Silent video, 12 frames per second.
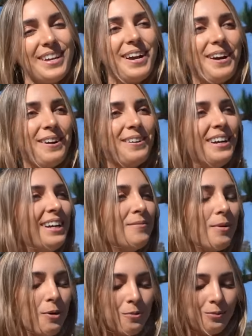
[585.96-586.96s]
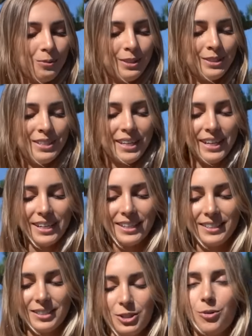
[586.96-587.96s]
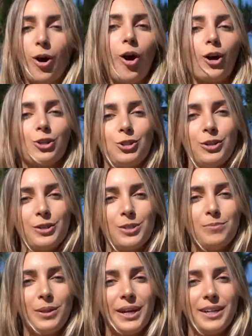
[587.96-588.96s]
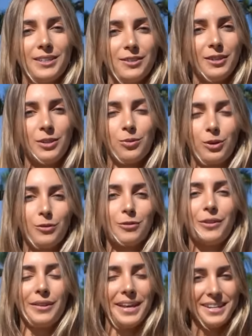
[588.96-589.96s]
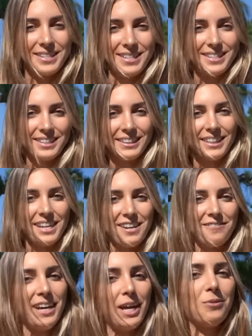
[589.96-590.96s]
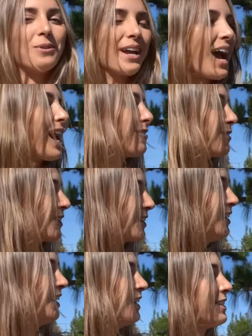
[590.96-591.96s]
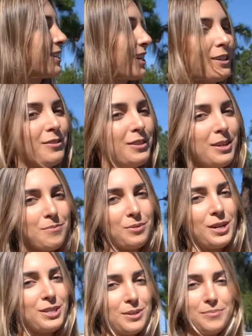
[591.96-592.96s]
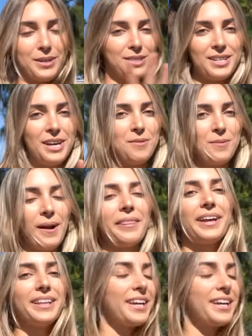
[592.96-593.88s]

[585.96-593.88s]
know, but we did do a heart transplant in order for the legacy to live, and we have her inside of the Impreza, but more on that